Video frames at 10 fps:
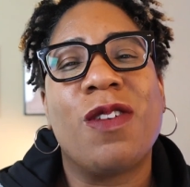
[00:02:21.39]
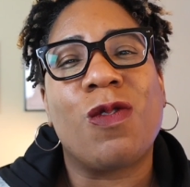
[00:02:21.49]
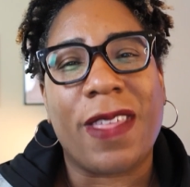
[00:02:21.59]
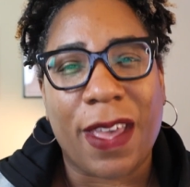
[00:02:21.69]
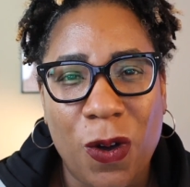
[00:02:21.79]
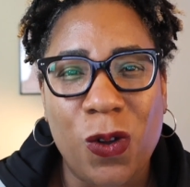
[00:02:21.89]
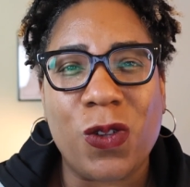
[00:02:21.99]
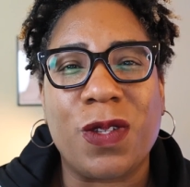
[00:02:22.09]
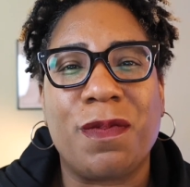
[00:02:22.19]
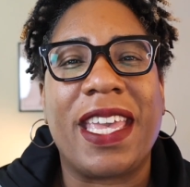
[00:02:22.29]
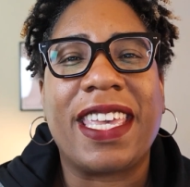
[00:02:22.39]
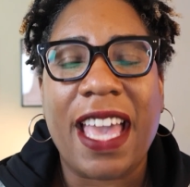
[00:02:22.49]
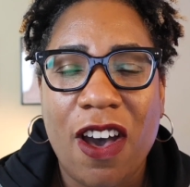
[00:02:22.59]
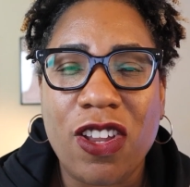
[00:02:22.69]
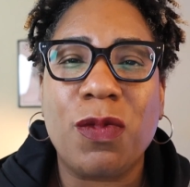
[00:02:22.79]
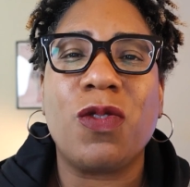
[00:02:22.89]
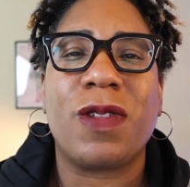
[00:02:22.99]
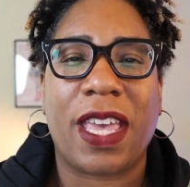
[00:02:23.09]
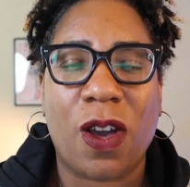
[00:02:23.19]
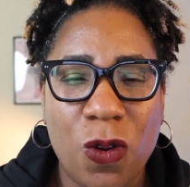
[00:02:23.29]
Will they hold me accountable?
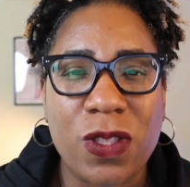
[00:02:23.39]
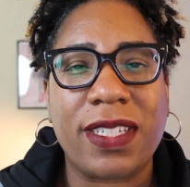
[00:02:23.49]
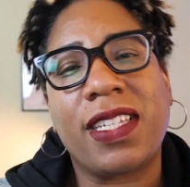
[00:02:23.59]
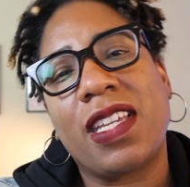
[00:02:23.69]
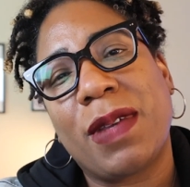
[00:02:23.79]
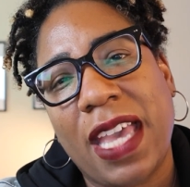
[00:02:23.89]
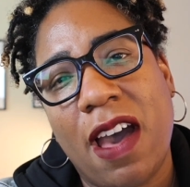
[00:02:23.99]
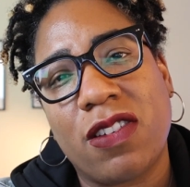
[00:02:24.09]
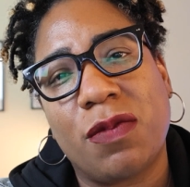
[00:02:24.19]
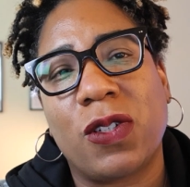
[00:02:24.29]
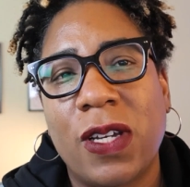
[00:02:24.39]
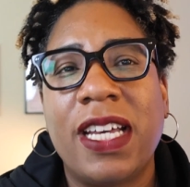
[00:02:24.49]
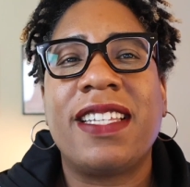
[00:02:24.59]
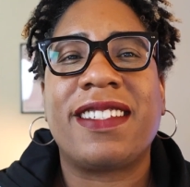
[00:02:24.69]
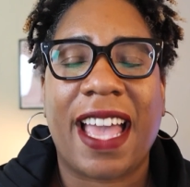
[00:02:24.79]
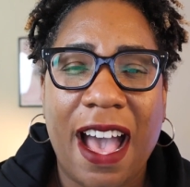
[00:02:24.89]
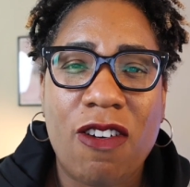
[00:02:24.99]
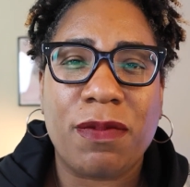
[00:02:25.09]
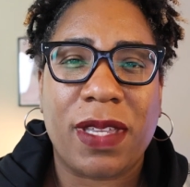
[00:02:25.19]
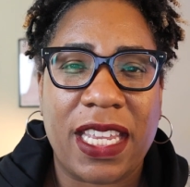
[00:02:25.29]
Will they hold the team accountable to
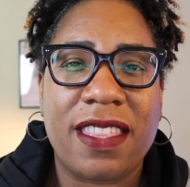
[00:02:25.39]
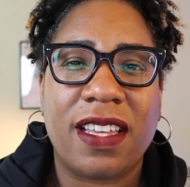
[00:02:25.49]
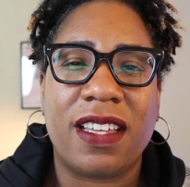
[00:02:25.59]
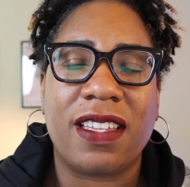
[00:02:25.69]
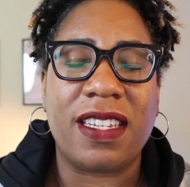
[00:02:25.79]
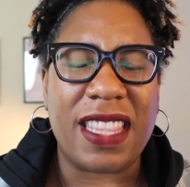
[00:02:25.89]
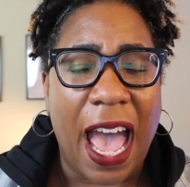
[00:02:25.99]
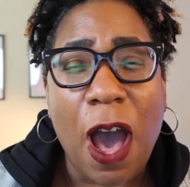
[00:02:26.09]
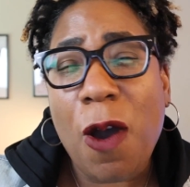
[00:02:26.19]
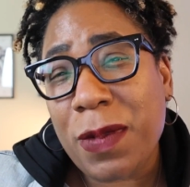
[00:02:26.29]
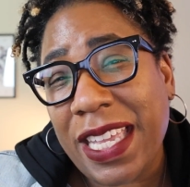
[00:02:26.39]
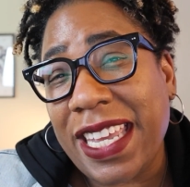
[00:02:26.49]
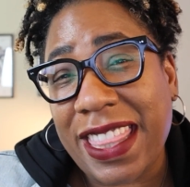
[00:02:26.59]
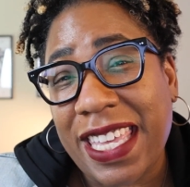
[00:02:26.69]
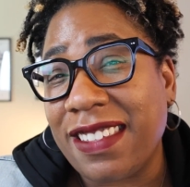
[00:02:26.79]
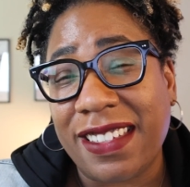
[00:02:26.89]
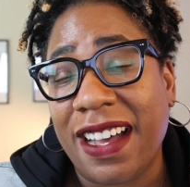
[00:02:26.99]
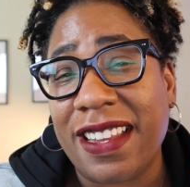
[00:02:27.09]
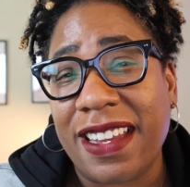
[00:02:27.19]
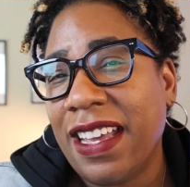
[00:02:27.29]
how I'm getting things
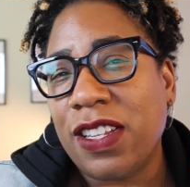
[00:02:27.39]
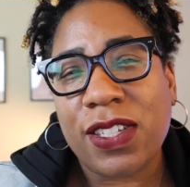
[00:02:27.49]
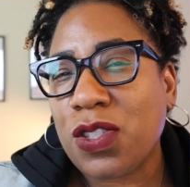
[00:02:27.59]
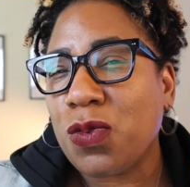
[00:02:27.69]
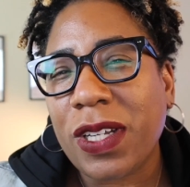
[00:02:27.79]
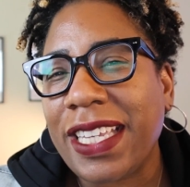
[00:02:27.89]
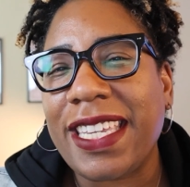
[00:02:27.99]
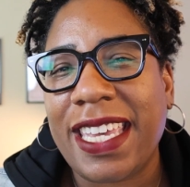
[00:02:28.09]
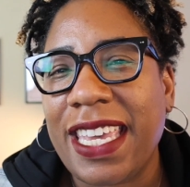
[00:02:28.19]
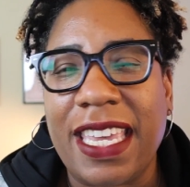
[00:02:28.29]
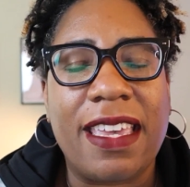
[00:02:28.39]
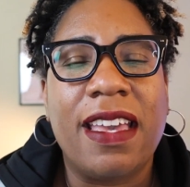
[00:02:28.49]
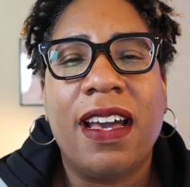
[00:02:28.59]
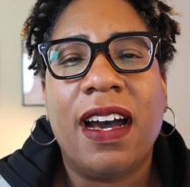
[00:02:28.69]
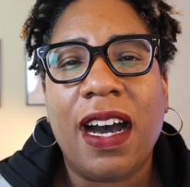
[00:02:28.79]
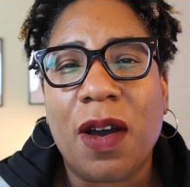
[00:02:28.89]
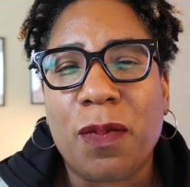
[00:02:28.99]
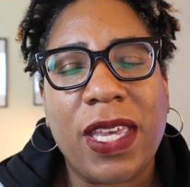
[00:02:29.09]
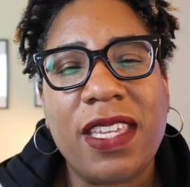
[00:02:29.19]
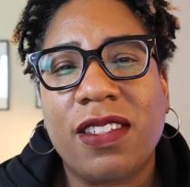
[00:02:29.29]
done? So this is really key
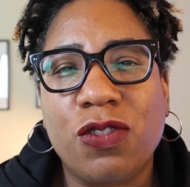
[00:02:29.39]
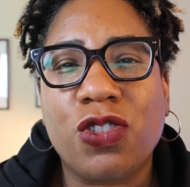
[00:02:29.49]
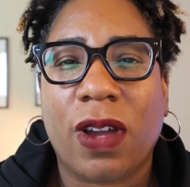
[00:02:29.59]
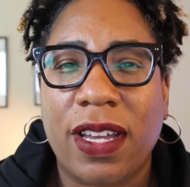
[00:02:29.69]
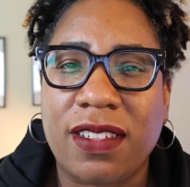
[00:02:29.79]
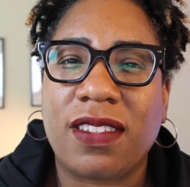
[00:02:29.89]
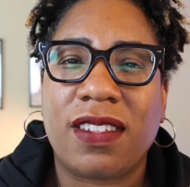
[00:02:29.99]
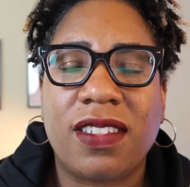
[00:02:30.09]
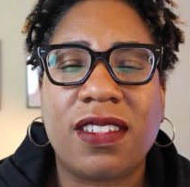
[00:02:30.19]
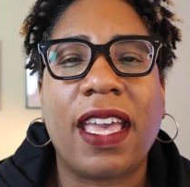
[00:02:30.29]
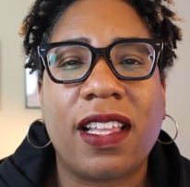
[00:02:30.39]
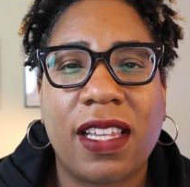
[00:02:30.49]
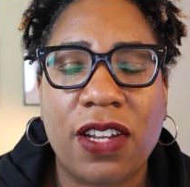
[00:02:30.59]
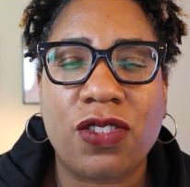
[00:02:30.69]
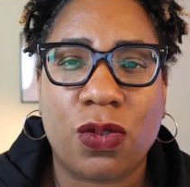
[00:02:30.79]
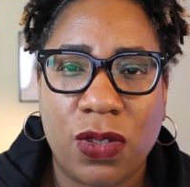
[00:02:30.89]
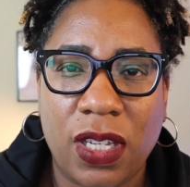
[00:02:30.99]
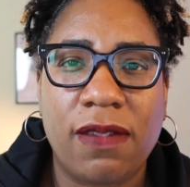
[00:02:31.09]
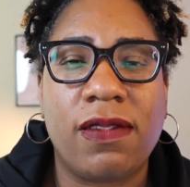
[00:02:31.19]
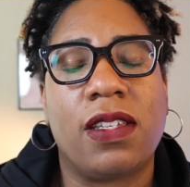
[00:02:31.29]
piece of trust. It's this psychological
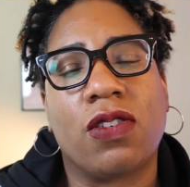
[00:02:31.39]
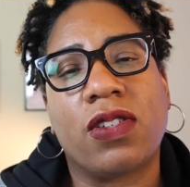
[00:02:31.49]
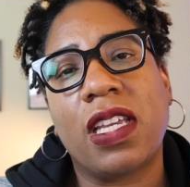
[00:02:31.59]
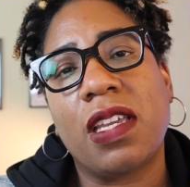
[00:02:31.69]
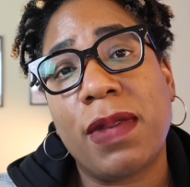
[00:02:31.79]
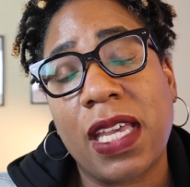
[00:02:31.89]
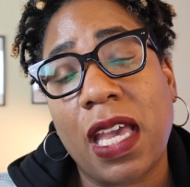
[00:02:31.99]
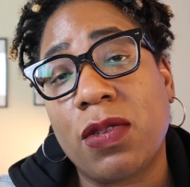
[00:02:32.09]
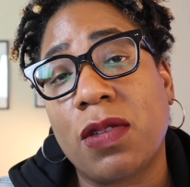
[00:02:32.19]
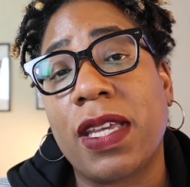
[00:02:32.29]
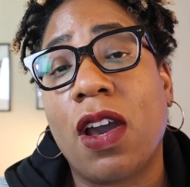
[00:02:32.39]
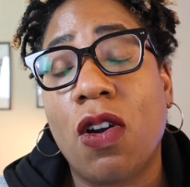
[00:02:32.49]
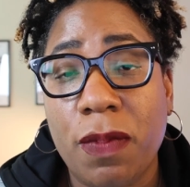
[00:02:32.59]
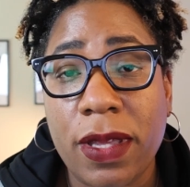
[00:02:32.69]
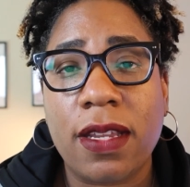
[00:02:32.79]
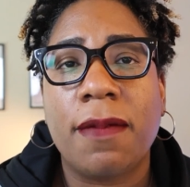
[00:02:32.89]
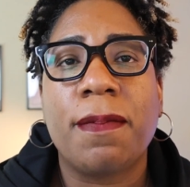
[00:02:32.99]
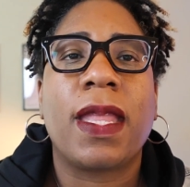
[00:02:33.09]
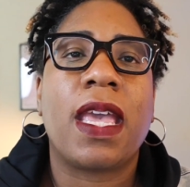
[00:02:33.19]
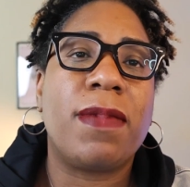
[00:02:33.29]
safety, your team being able to be open
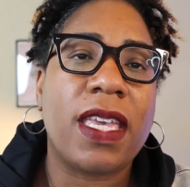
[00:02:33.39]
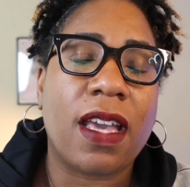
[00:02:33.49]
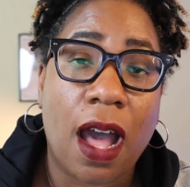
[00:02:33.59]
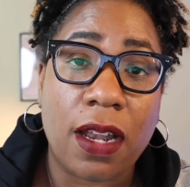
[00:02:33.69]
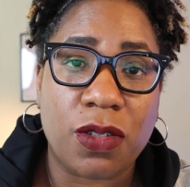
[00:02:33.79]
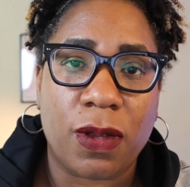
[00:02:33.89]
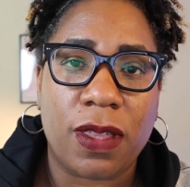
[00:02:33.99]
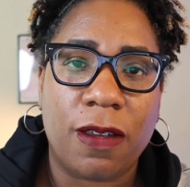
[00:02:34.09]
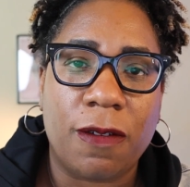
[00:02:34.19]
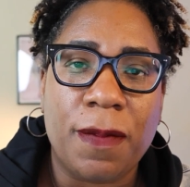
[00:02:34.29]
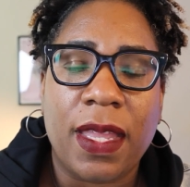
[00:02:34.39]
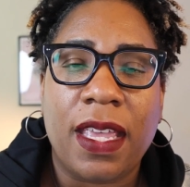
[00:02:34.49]
and being honest with you.